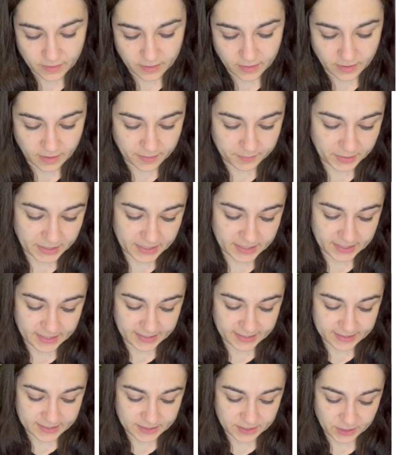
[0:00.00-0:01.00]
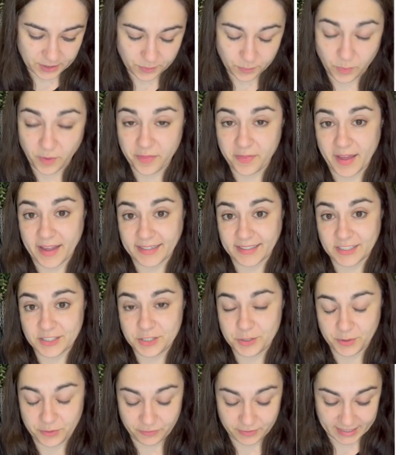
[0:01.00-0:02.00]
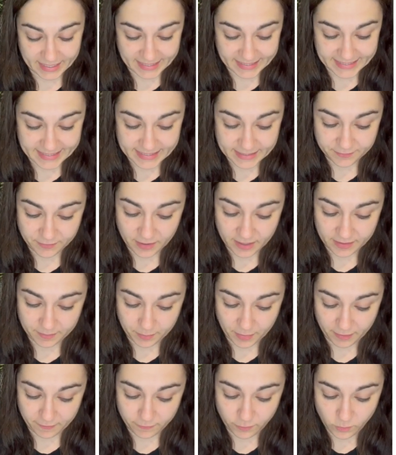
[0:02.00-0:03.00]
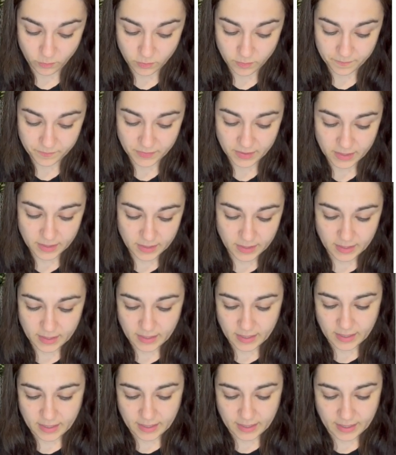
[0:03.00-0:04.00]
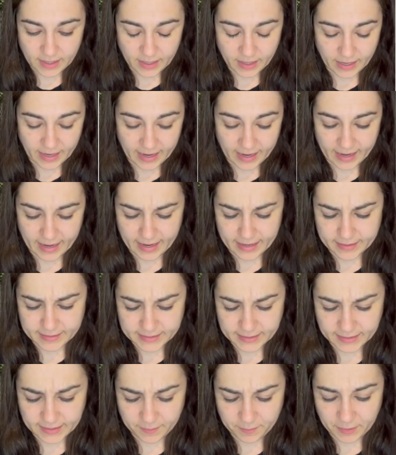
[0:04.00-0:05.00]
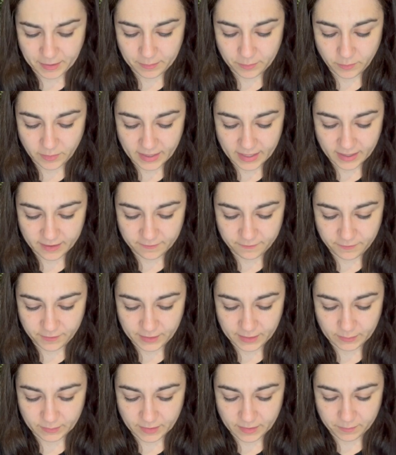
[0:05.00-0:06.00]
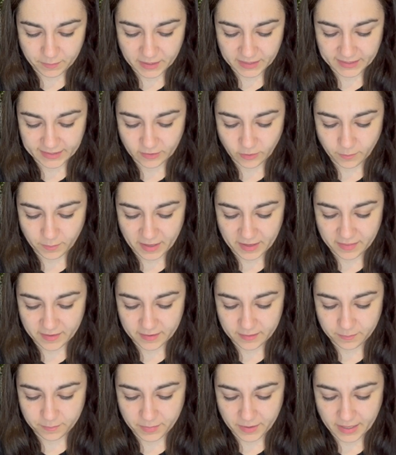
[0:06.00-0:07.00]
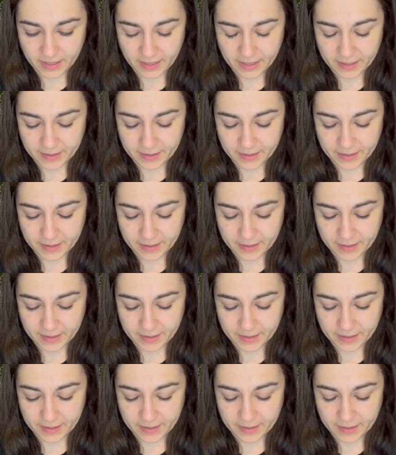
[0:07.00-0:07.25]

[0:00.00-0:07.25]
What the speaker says: I'm going to need to do 1,280 divided by 4. And some people get confused with the bus stop method, but